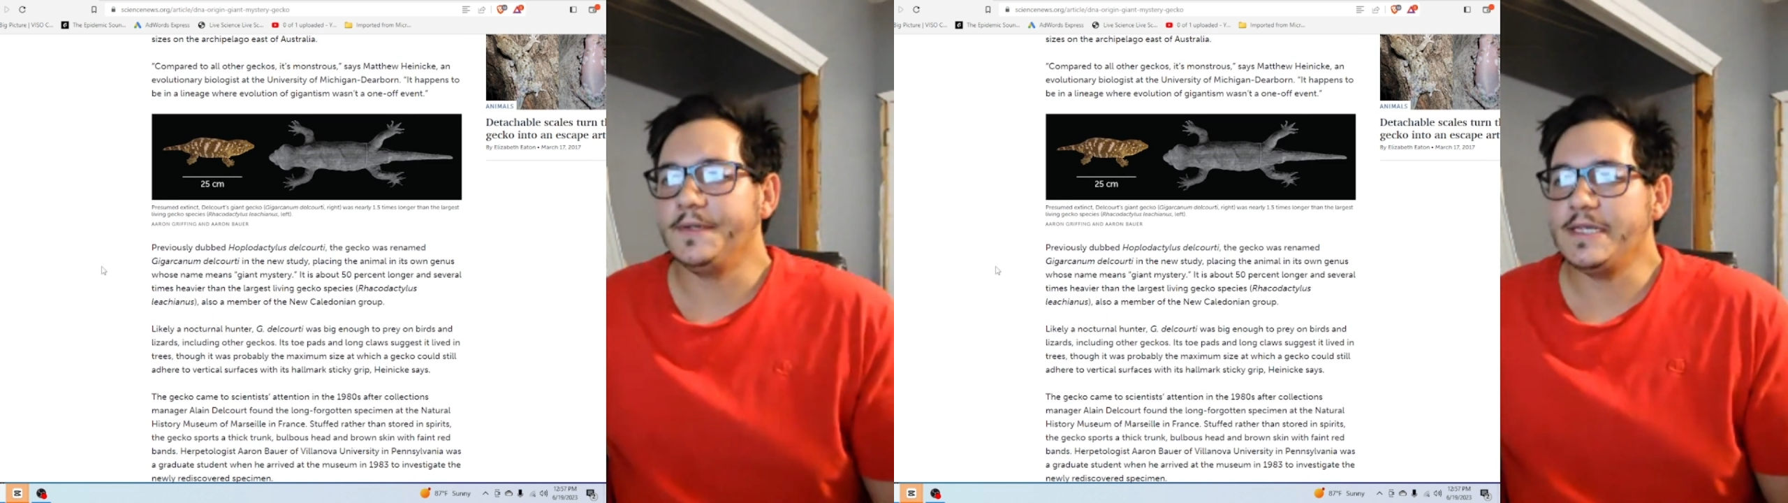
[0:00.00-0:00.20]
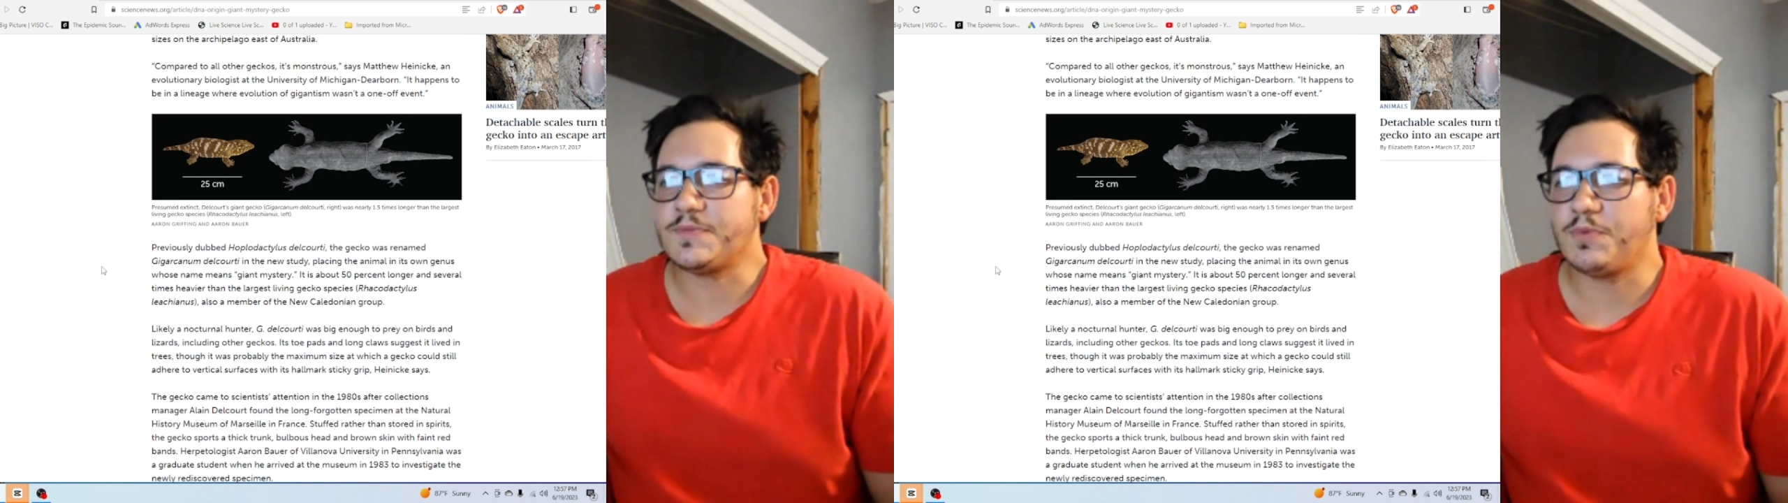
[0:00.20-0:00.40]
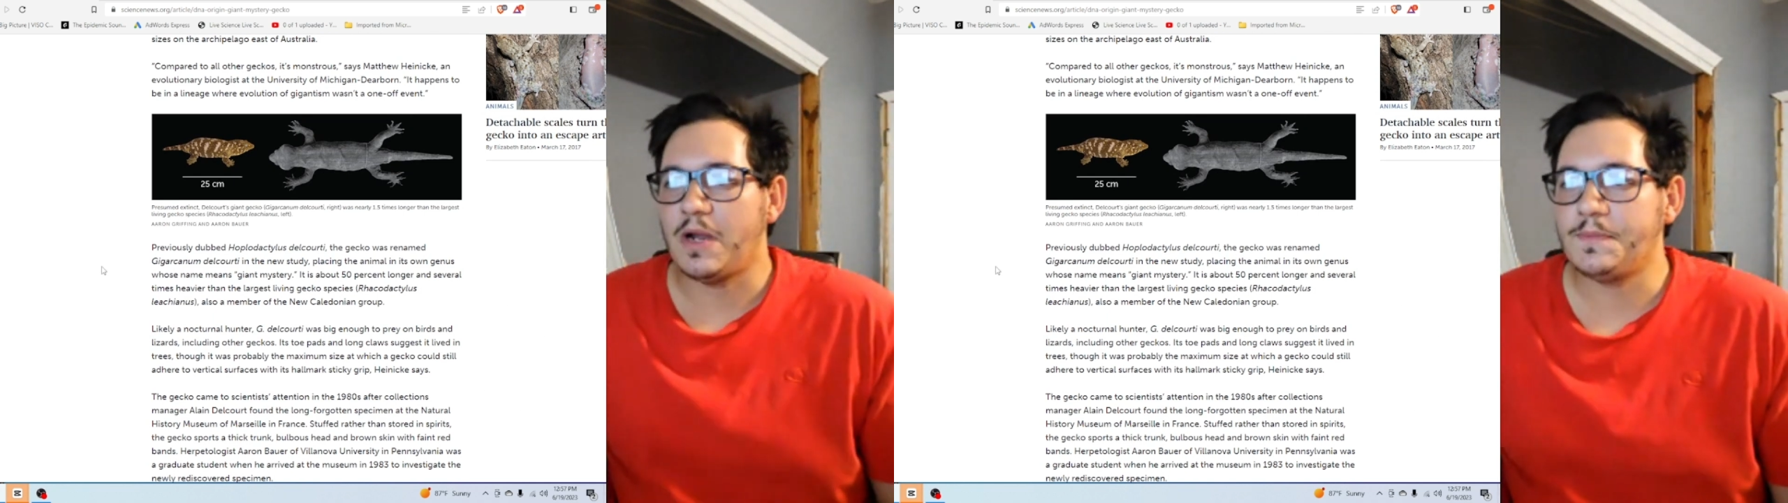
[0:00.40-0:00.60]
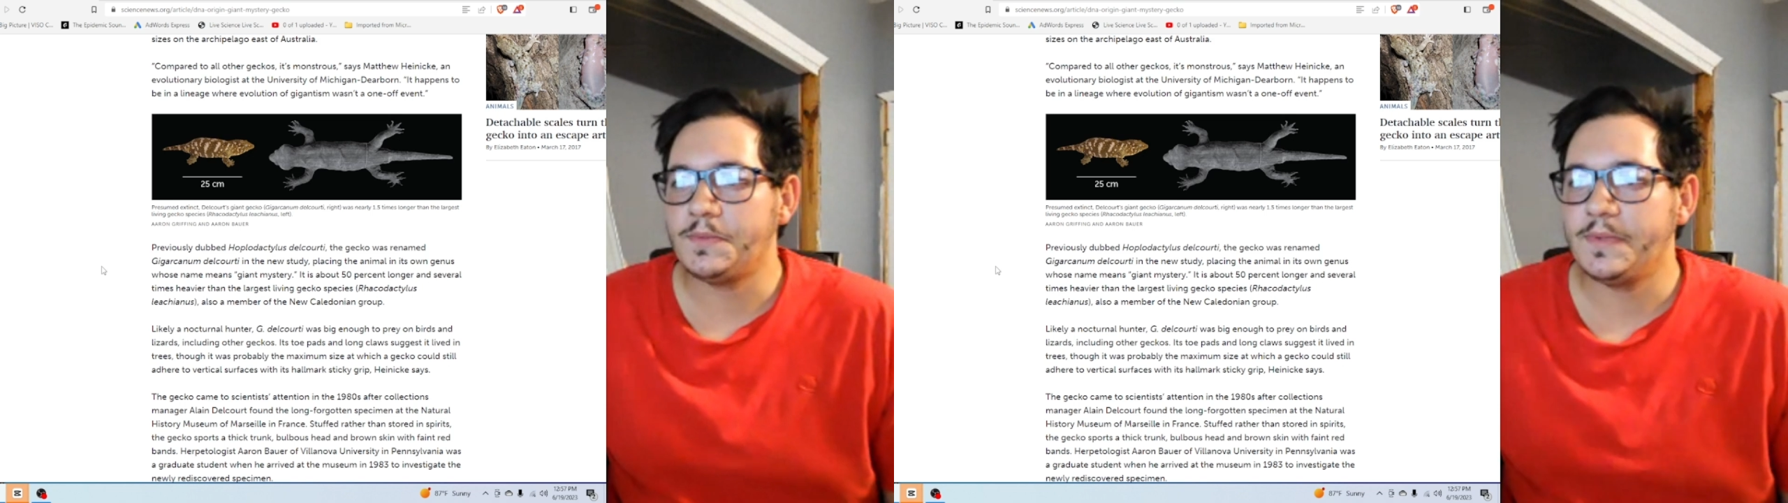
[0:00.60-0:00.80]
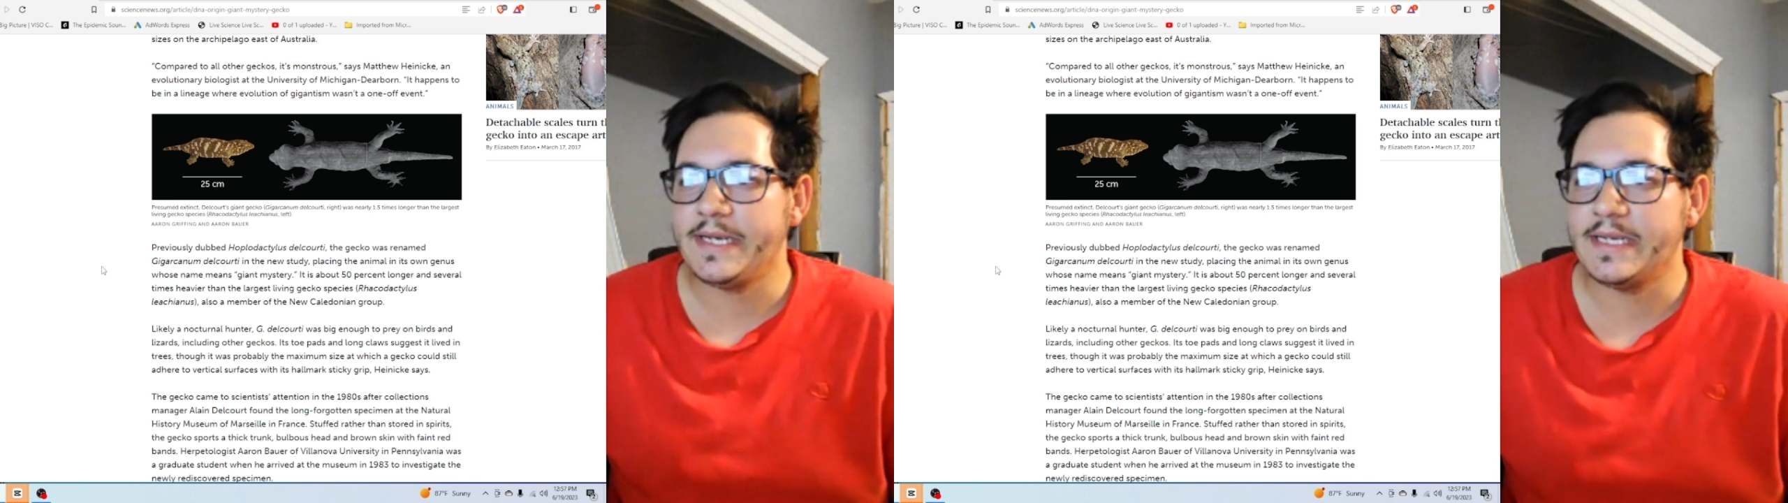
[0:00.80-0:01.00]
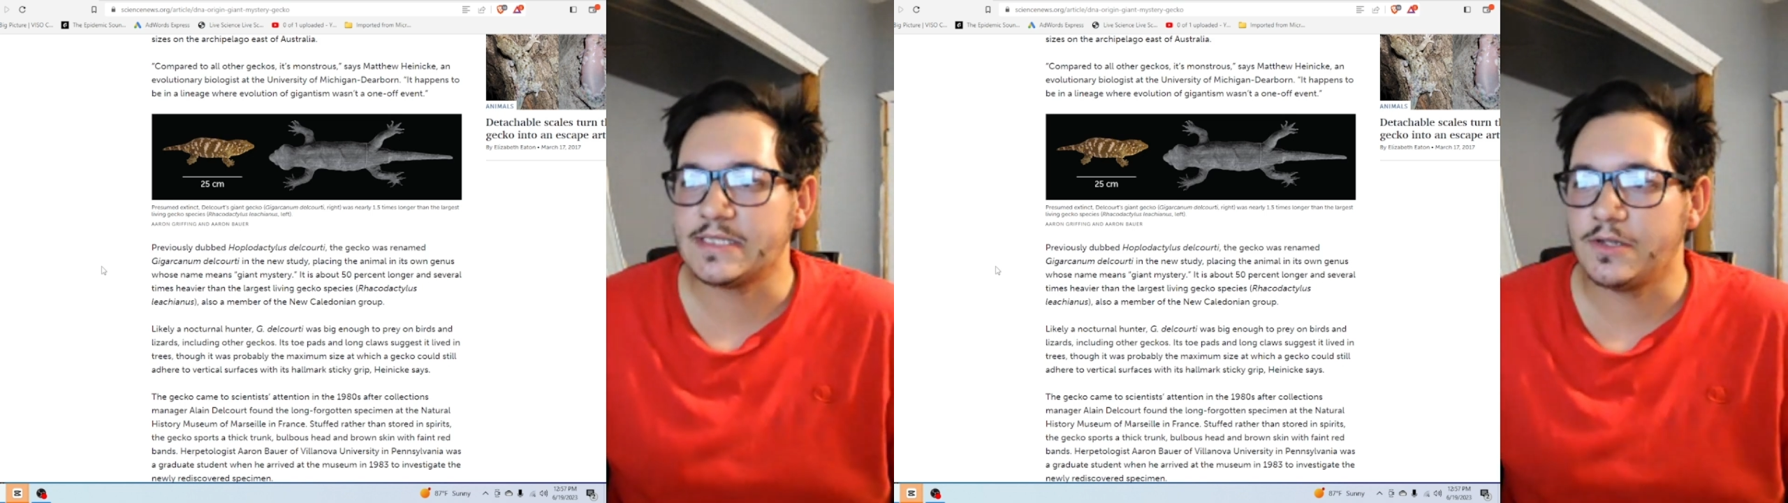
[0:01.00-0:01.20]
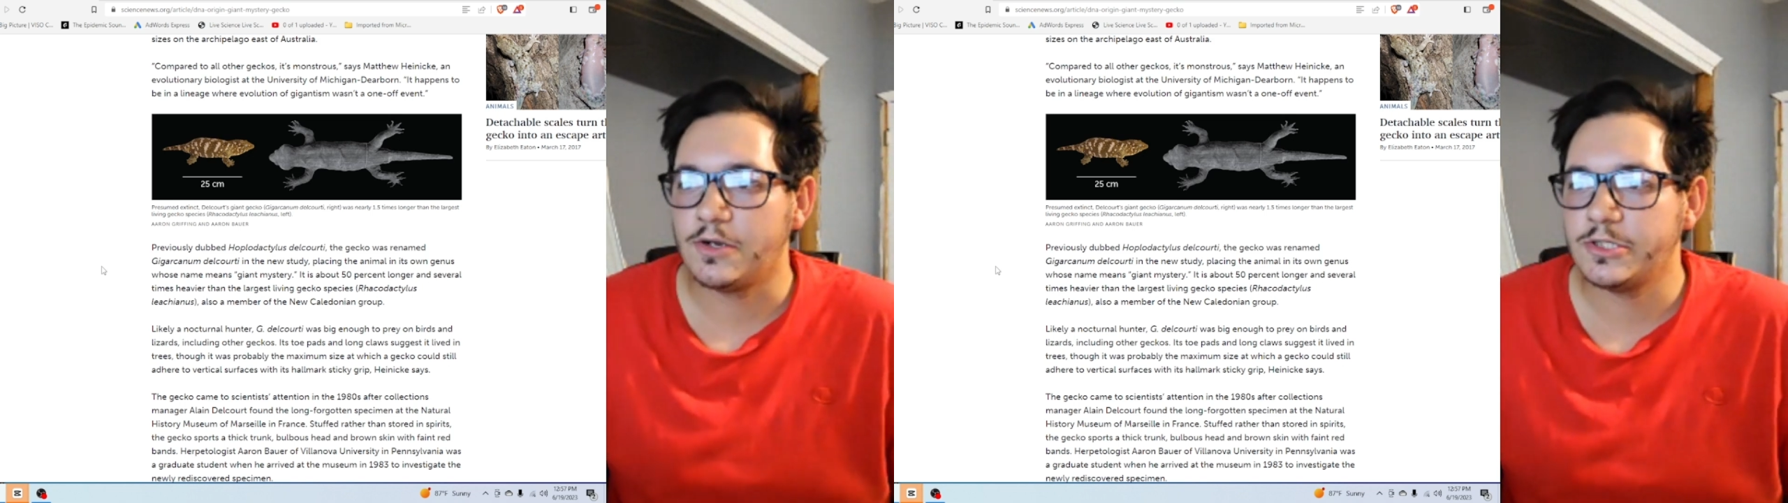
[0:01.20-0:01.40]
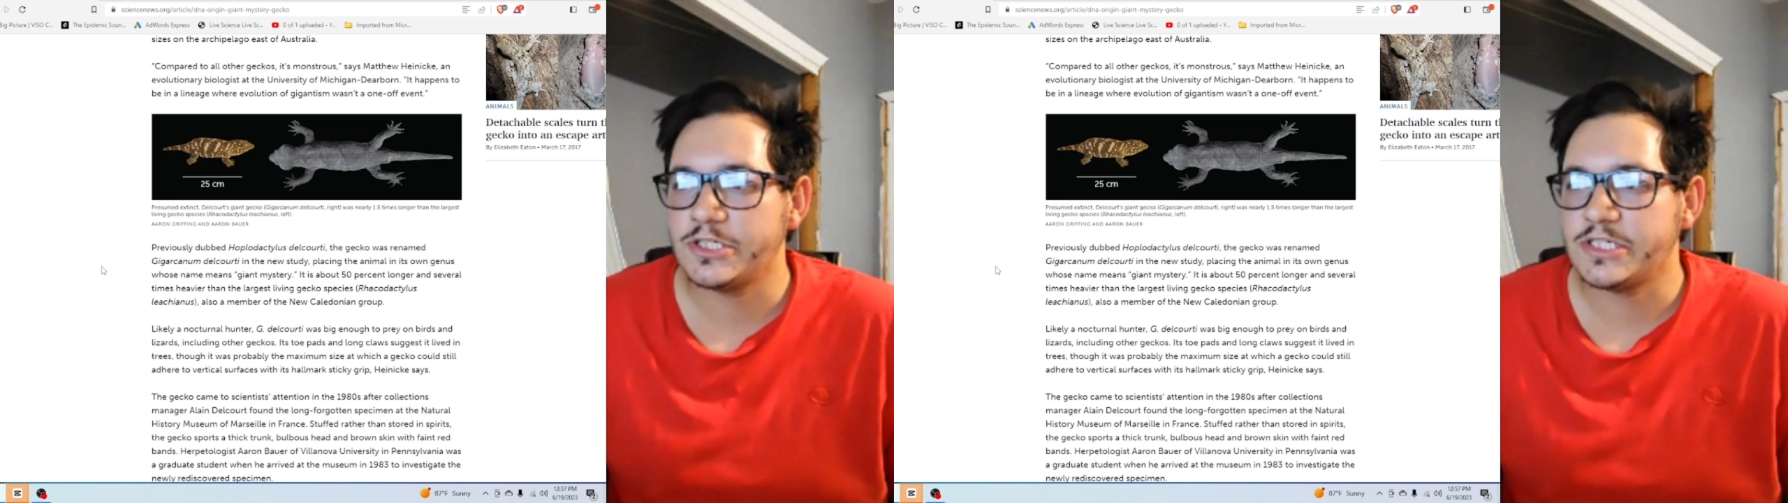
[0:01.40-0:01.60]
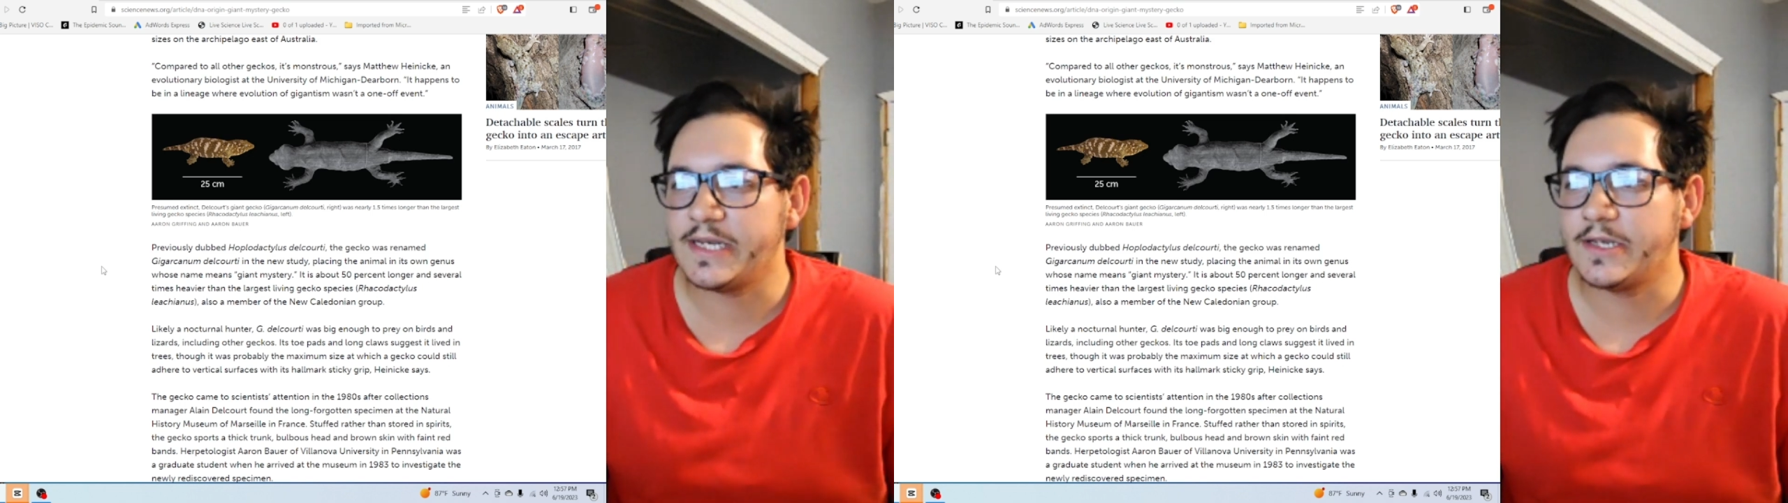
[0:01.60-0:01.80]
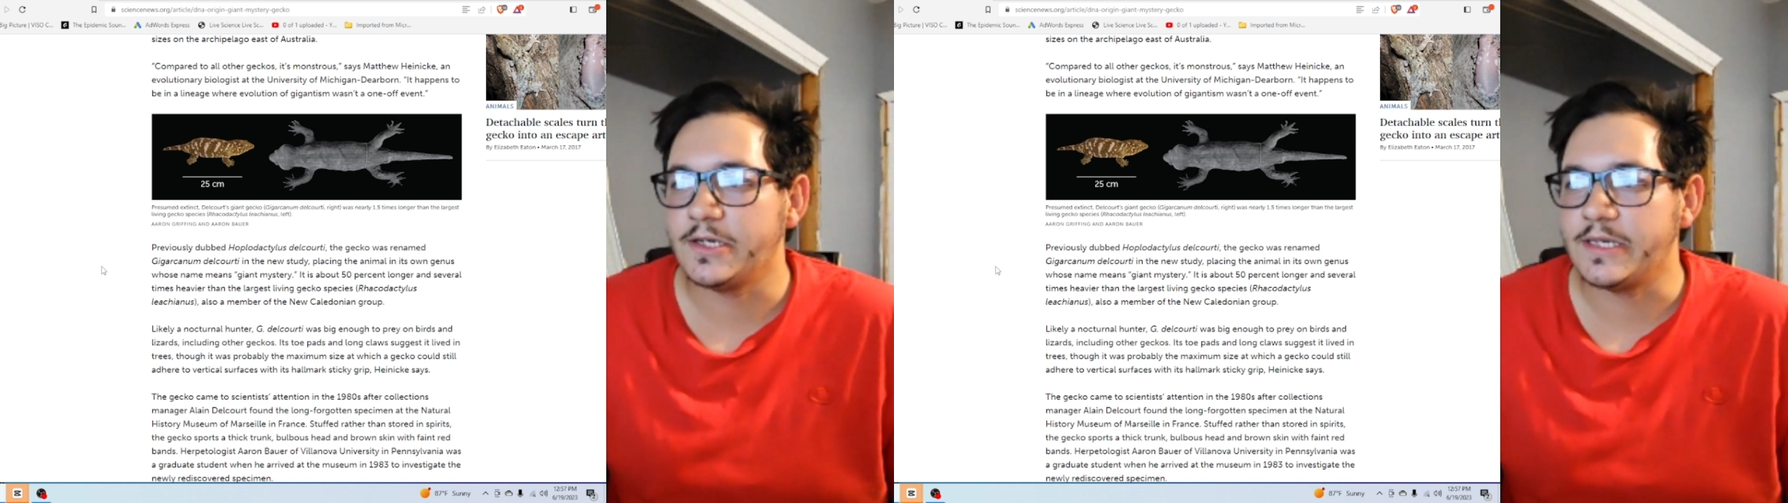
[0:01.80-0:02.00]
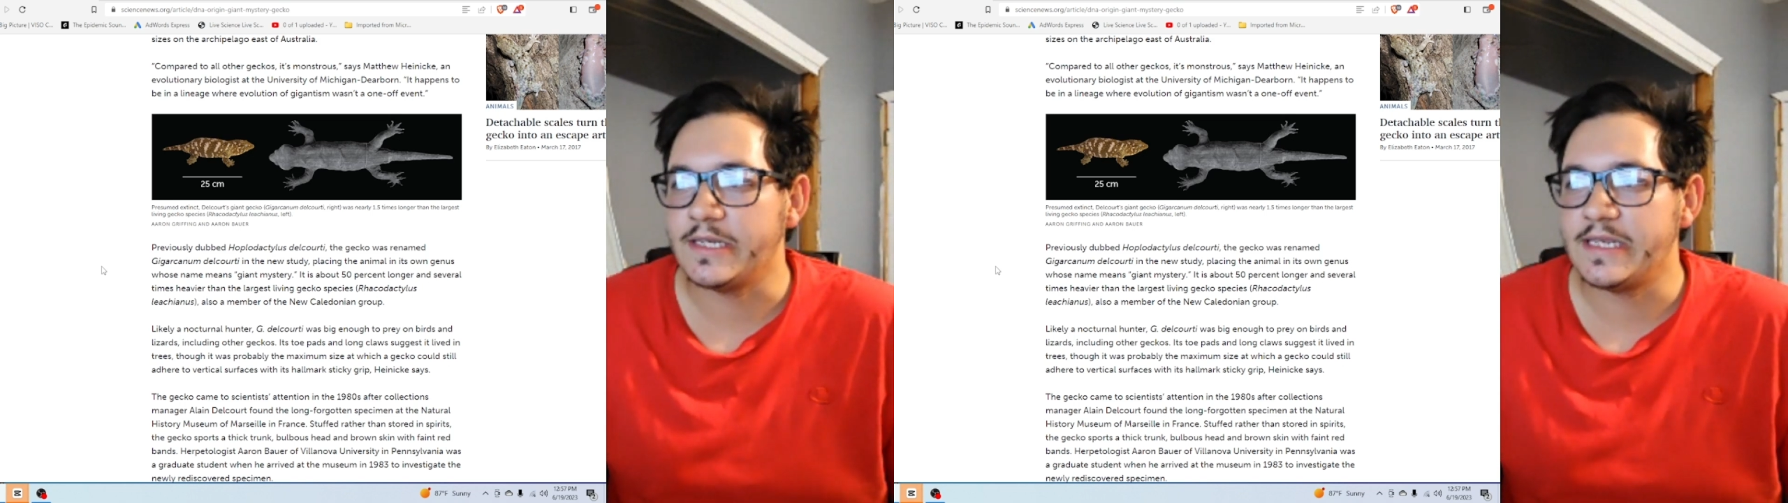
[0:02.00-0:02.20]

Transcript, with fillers: is probably as large as it could